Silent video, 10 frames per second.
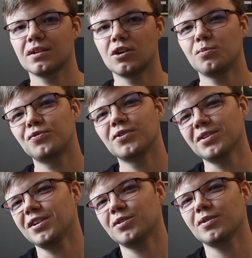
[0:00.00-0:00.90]

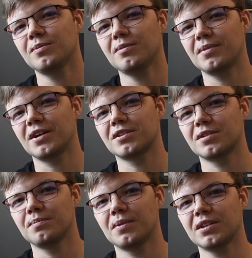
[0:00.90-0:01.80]
Hopefully it will be
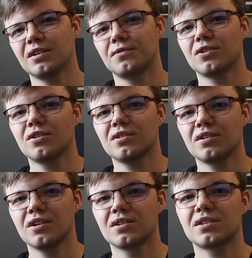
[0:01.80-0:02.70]
merged, but if not,
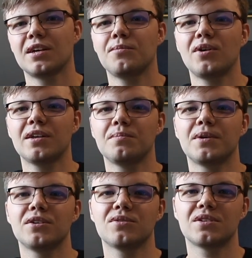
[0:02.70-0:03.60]
someone
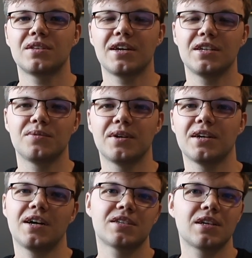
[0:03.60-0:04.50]
may use it
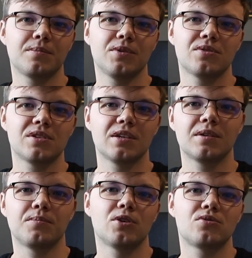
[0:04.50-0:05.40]
anyway, as I'm using
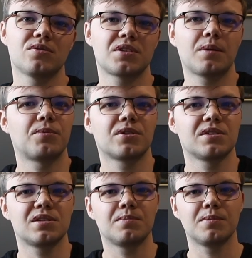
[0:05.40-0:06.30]
module support
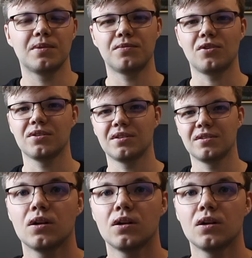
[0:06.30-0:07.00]
in CPP front.